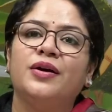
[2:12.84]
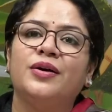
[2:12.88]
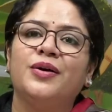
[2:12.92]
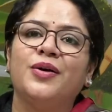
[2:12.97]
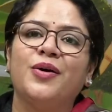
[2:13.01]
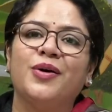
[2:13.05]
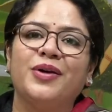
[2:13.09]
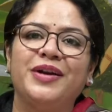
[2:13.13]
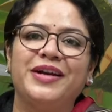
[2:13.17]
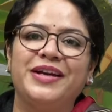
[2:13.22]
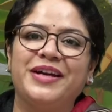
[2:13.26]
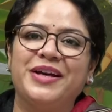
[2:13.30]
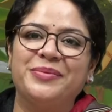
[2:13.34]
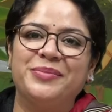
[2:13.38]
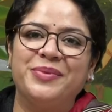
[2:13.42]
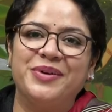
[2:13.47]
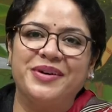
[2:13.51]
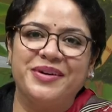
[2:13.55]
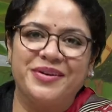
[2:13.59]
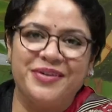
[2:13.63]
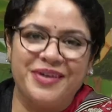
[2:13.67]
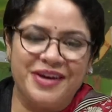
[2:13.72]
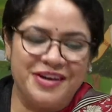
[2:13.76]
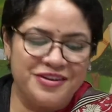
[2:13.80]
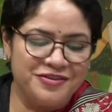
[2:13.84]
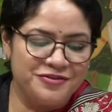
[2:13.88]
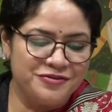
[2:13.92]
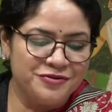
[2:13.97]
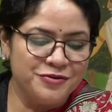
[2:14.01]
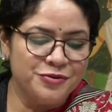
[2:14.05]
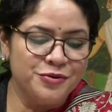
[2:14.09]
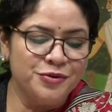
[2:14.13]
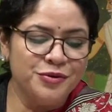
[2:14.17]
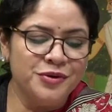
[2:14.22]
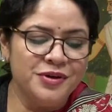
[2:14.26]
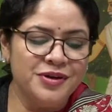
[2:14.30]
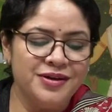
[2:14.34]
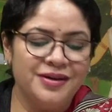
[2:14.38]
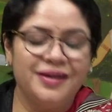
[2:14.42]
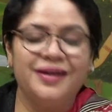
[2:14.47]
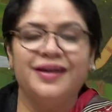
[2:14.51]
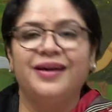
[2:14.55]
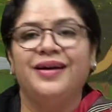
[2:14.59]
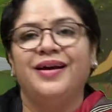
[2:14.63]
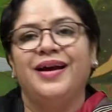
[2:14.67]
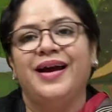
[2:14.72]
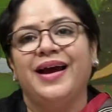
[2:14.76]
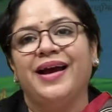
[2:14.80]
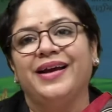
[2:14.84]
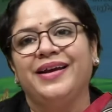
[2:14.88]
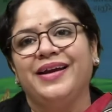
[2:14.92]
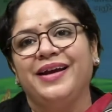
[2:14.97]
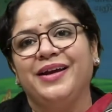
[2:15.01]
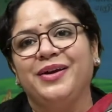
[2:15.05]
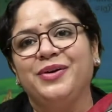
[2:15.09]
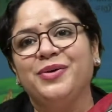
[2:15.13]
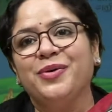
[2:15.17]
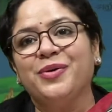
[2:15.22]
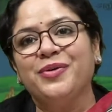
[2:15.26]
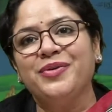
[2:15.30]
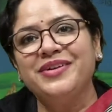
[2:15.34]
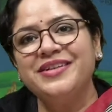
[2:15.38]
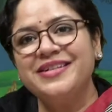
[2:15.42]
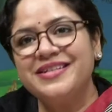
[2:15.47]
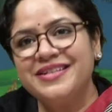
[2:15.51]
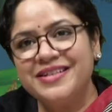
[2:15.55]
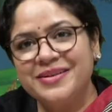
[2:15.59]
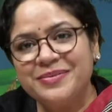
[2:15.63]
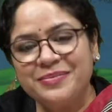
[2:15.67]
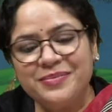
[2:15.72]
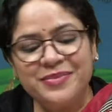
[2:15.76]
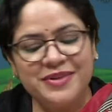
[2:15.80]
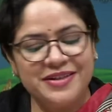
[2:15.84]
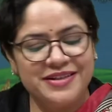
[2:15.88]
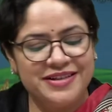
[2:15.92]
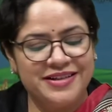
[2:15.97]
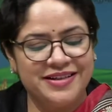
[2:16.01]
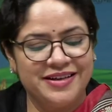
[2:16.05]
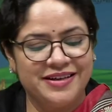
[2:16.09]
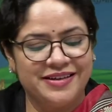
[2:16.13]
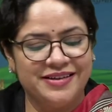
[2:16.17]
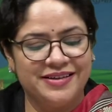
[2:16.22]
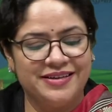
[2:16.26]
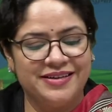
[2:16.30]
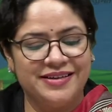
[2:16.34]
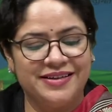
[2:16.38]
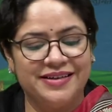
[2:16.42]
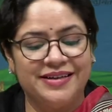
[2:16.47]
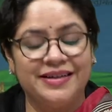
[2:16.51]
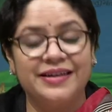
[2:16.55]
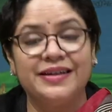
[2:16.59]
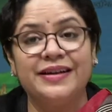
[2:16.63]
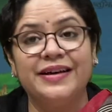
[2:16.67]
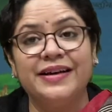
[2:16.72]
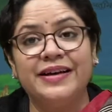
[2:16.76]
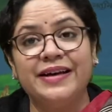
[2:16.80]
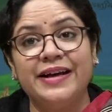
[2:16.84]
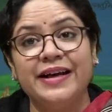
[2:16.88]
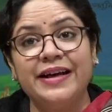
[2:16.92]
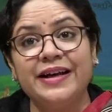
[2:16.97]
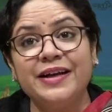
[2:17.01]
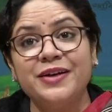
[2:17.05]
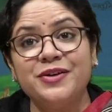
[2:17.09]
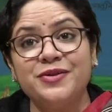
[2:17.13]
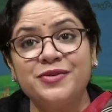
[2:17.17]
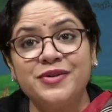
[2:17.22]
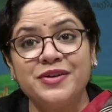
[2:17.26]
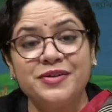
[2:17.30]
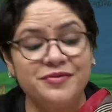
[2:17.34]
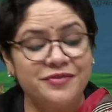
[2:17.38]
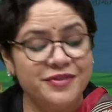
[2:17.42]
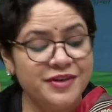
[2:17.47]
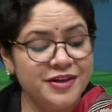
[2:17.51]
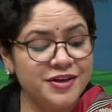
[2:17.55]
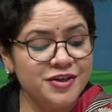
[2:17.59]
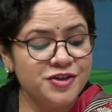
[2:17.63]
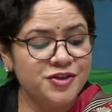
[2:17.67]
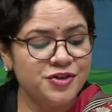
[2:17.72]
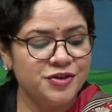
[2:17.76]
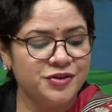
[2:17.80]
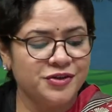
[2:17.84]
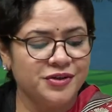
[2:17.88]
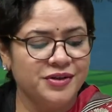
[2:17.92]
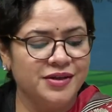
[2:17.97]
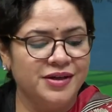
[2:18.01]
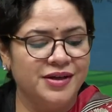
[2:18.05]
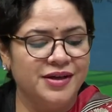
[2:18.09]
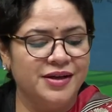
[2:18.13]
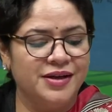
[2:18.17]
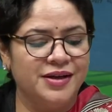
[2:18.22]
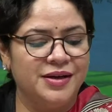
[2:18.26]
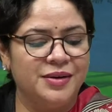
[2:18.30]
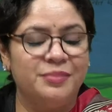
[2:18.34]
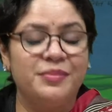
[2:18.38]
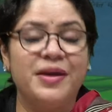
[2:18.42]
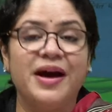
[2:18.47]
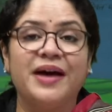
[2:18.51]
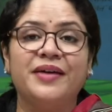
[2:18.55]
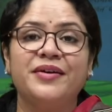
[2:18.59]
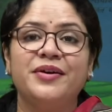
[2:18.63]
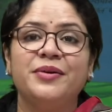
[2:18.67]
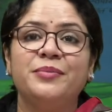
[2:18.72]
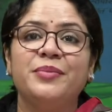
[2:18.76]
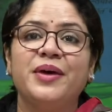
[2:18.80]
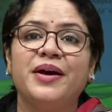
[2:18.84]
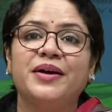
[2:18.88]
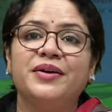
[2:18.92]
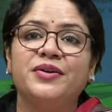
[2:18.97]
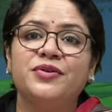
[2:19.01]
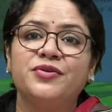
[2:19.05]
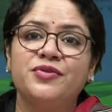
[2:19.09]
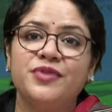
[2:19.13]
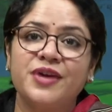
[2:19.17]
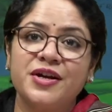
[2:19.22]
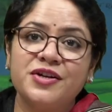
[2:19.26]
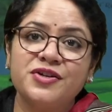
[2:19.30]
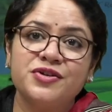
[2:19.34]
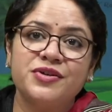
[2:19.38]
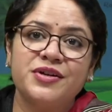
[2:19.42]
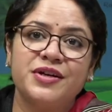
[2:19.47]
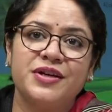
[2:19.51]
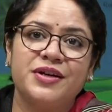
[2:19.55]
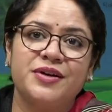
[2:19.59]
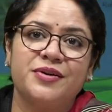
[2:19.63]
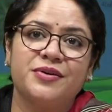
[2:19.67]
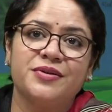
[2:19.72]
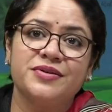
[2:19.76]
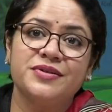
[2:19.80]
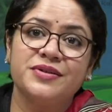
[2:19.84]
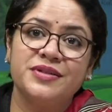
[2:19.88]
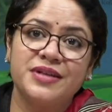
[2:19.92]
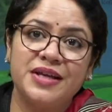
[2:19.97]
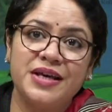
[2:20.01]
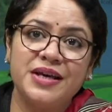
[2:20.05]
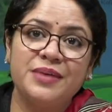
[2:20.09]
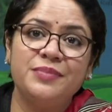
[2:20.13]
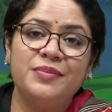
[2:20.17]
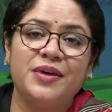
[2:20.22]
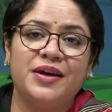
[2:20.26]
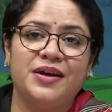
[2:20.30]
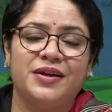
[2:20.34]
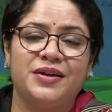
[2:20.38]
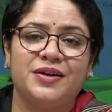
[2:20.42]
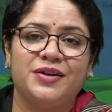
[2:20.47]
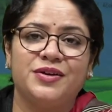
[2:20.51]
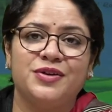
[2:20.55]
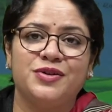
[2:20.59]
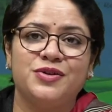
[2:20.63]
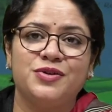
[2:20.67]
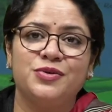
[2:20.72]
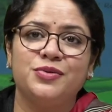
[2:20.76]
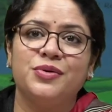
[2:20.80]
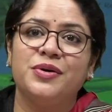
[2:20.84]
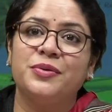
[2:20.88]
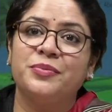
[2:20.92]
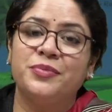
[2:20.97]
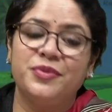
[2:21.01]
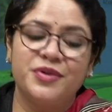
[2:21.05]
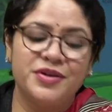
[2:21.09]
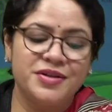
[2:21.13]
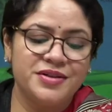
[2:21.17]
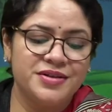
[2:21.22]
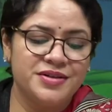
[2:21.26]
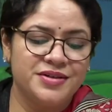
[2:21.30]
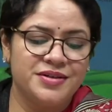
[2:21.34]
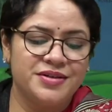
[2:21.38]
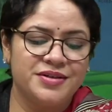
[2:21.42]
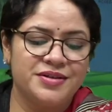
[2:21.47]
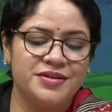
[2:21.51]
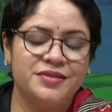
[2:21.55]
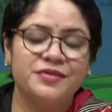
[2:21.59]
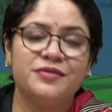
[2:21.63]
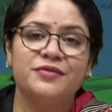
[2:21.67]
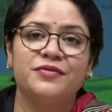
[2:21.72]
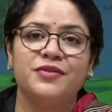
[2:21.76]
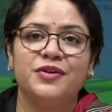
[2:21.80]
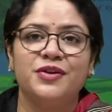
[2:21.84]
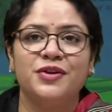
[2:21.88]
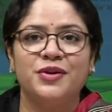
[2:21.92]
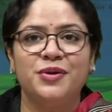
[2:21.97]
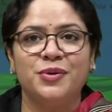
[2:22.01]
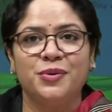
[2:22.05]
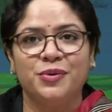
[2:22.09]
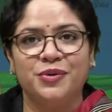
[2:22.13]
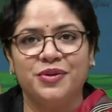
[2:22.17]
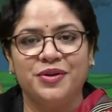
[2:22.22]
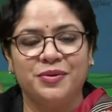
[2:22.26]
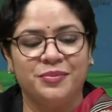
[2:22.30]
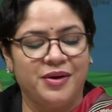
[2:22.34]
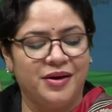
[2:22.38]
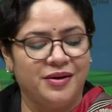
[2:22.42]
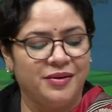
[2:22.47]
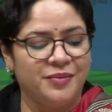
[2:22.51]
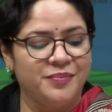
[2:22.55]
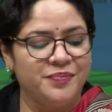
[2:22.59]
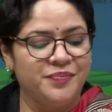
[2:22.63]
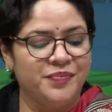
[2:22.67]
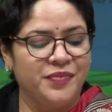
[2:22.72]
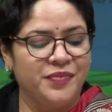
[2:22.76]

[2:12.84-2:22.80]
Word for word: calling him a great fool, an ignorant simpleton, an illiterate villager married by treachery or scheming to a princess Vidyottama.